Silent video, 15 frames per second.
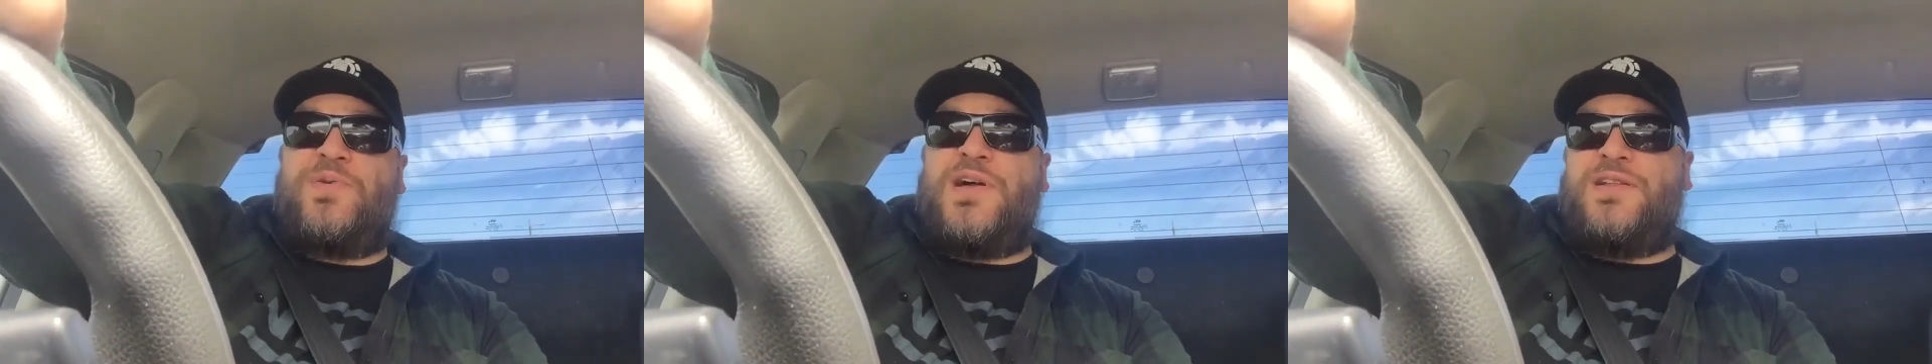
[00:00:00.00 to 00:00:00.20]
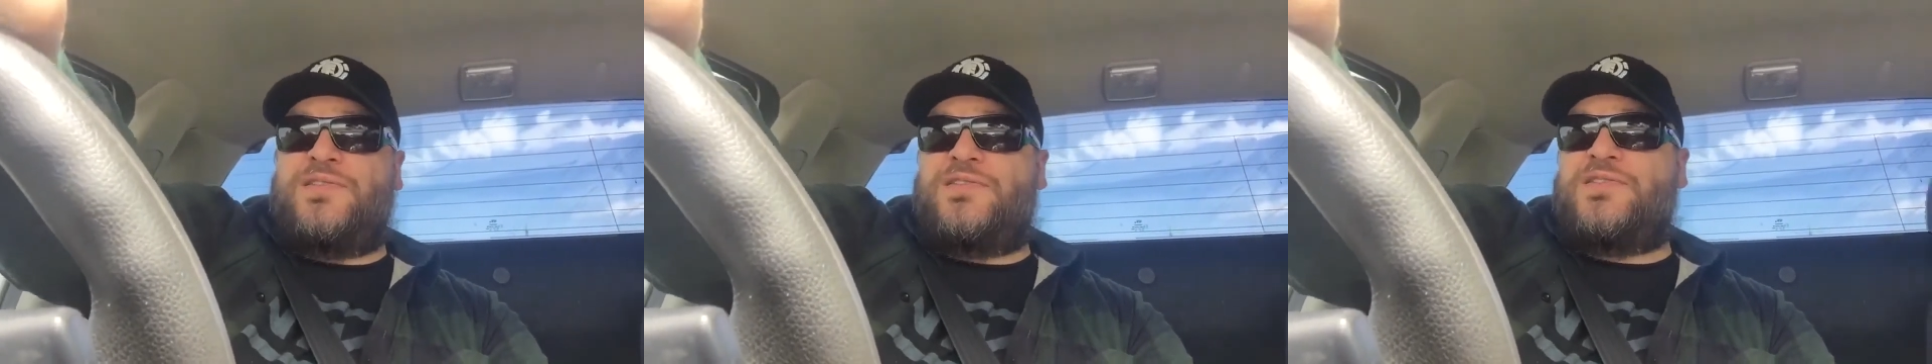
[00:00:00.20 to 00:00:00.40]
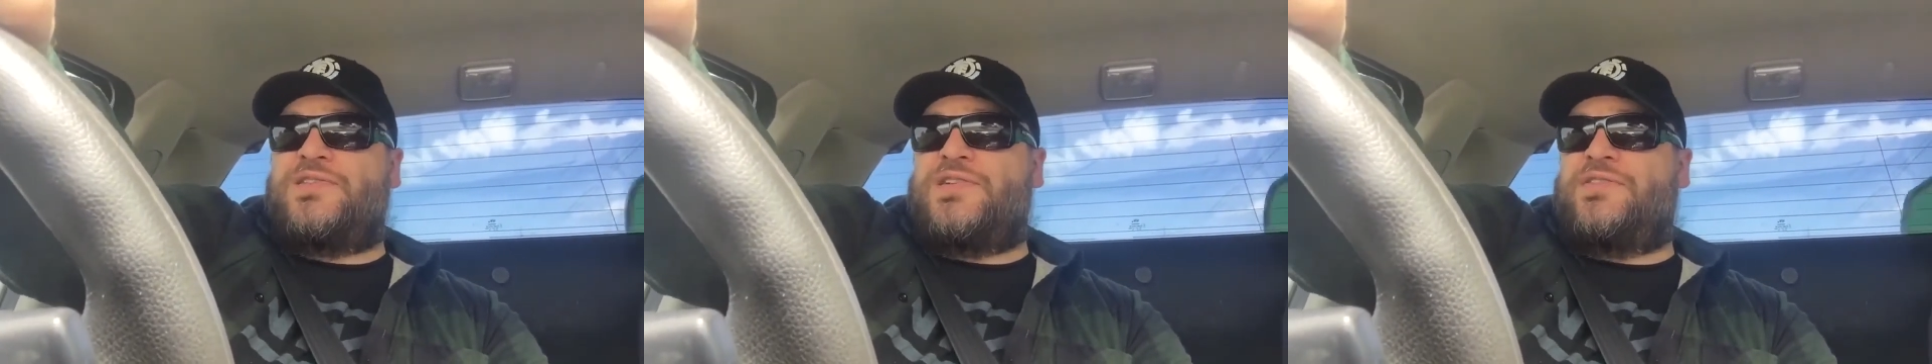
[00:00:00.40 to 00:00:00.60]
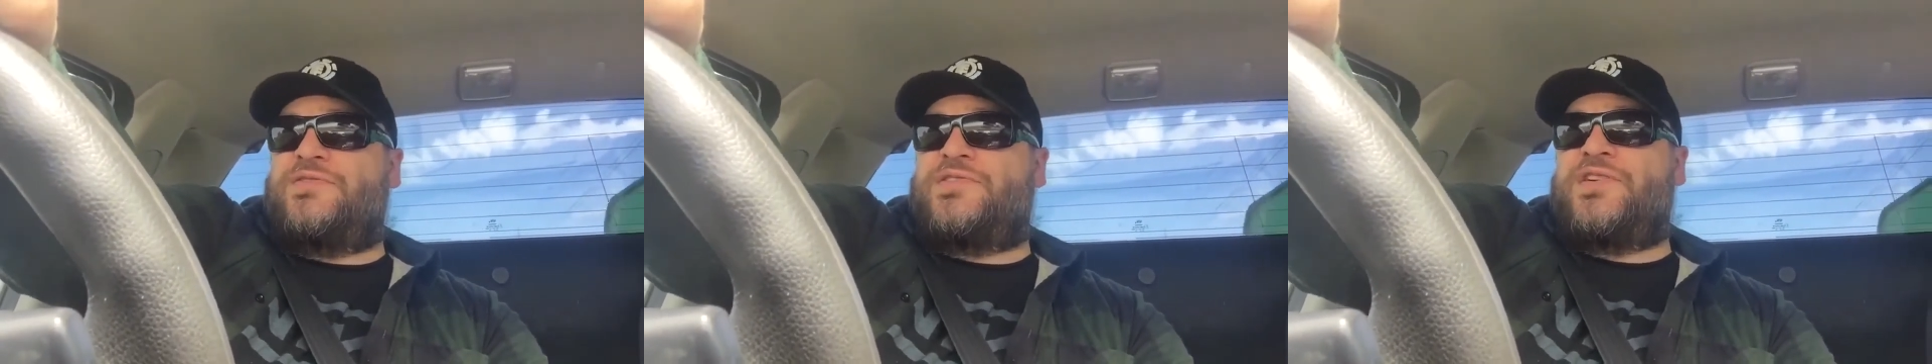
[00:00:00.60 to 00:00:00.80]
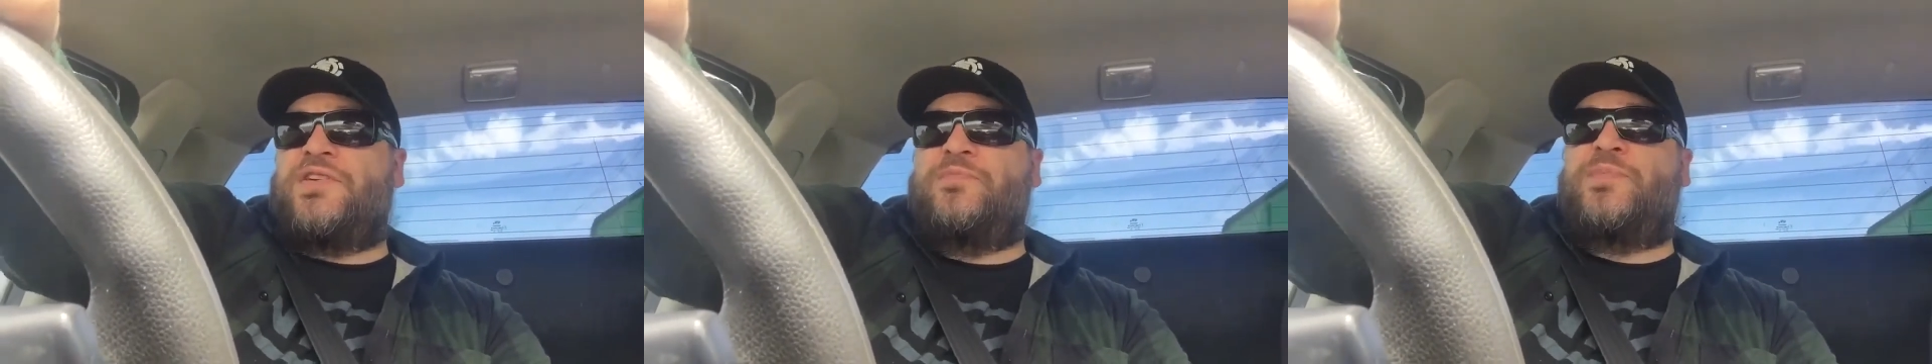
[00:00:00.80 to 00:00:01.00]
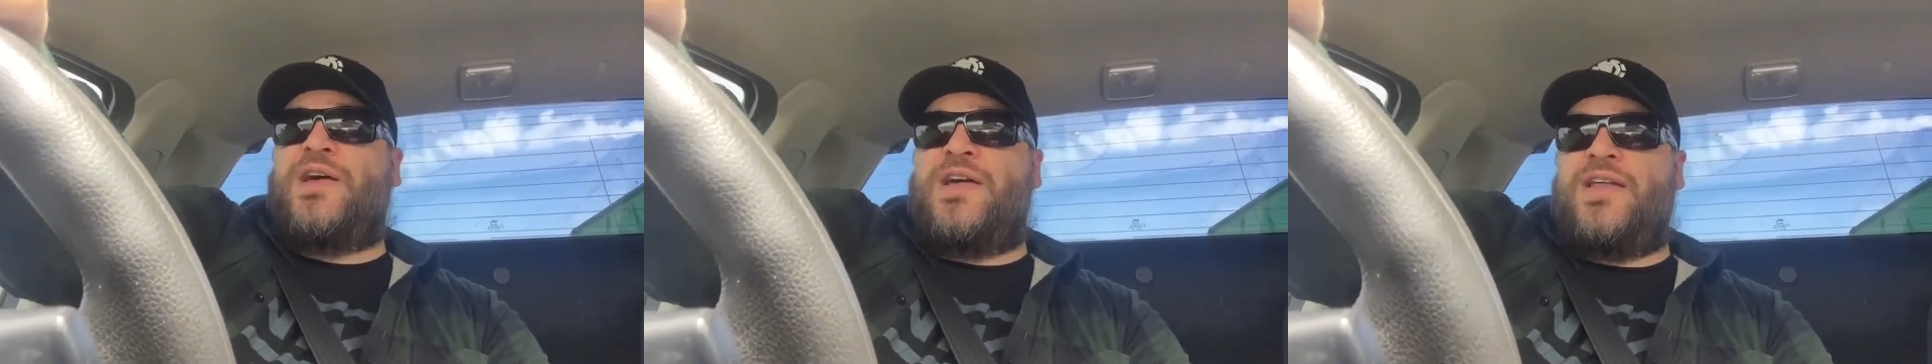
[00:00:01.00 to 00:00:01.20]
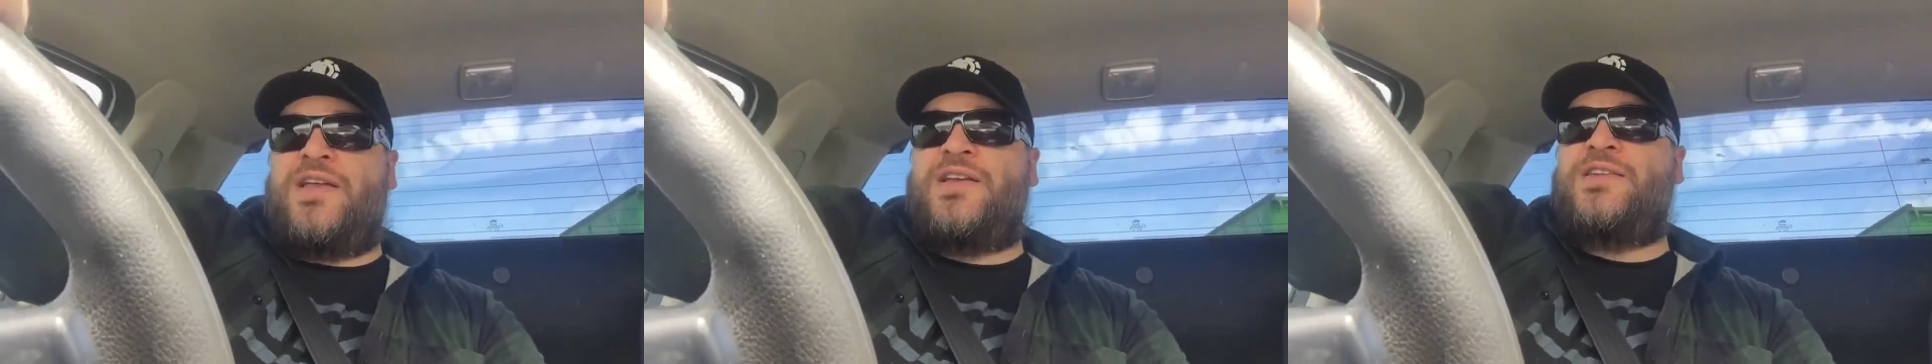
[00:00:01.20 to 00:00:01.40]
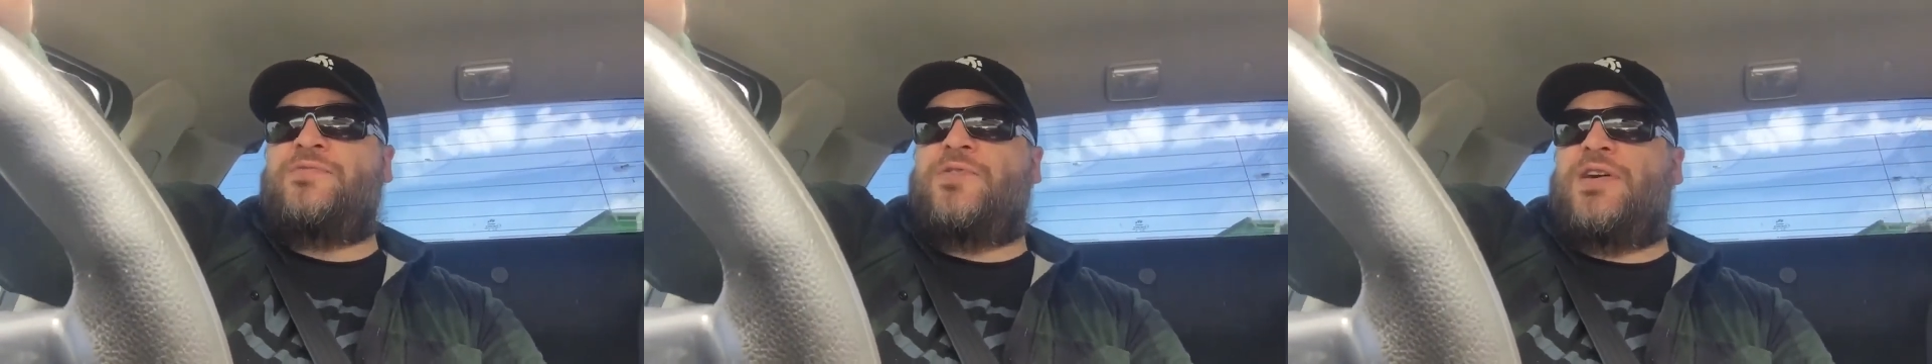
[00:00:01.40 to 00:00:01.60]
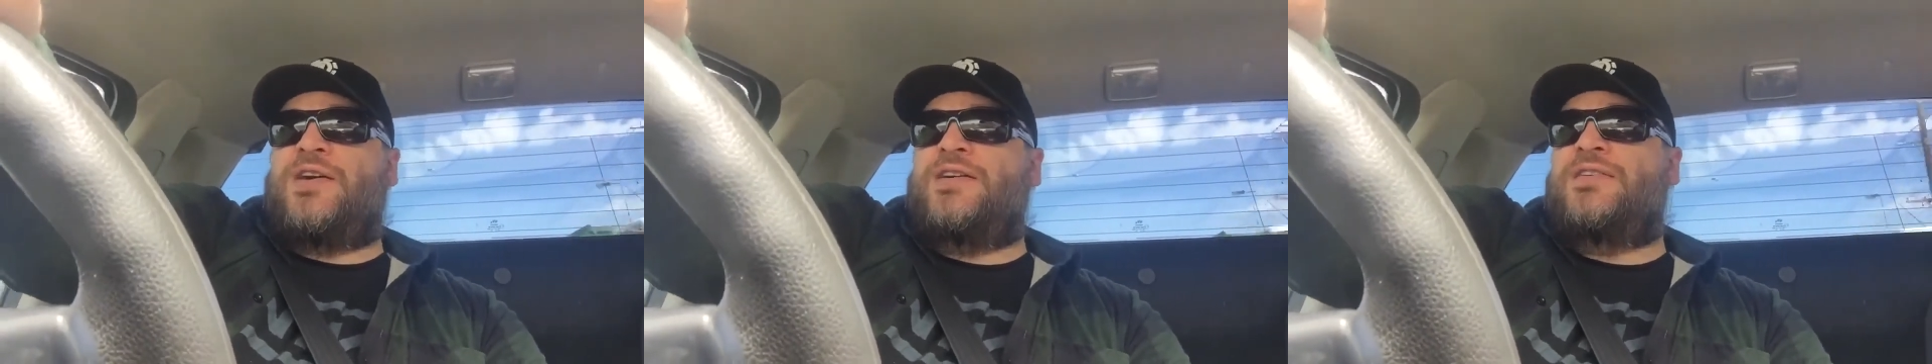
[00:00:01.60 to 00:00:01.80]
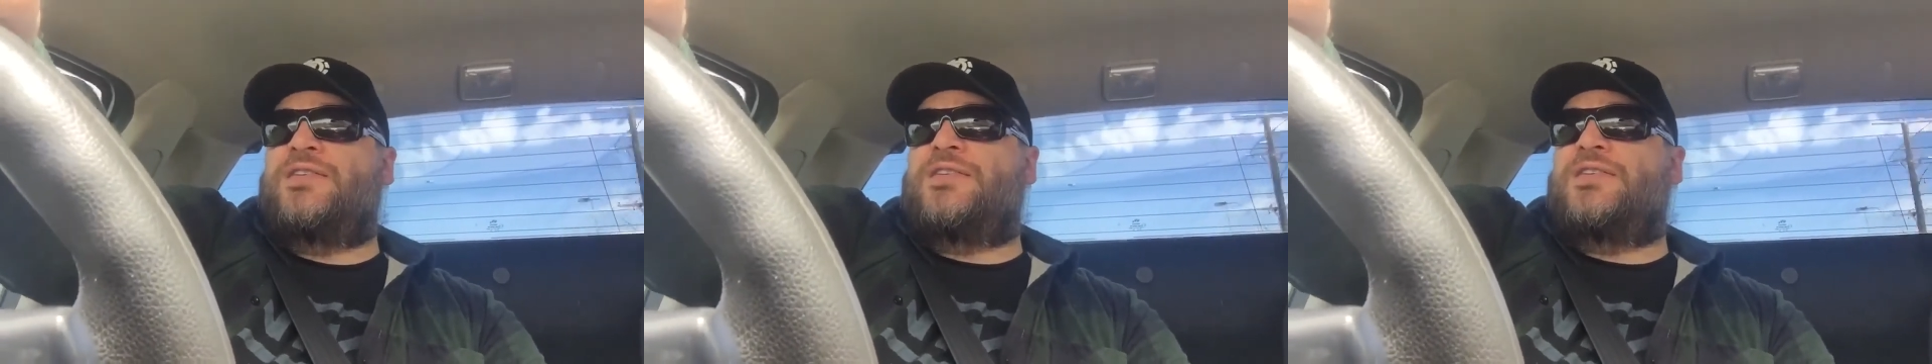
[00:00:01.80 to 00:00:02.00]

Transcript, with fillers: patterns because I was so bad anyway.